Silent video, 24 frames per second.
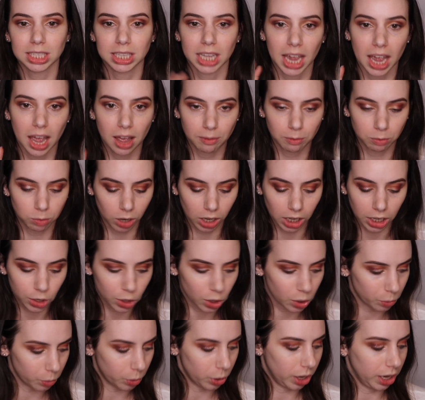They have
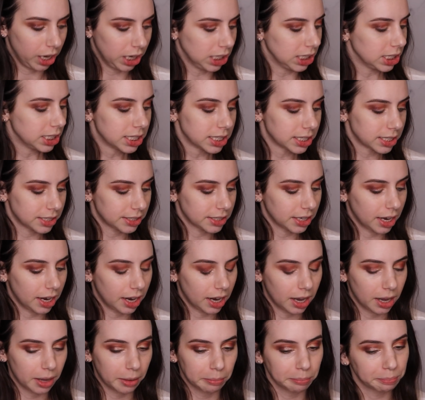glitter ones.
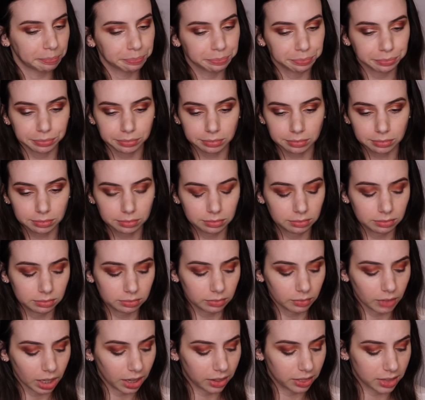
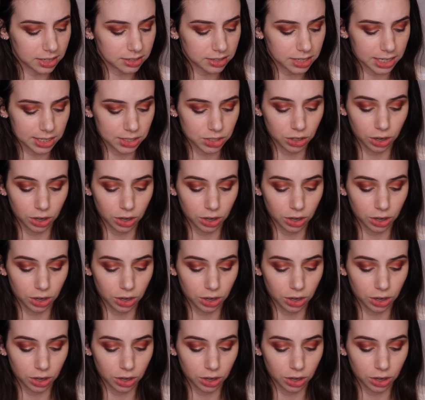These things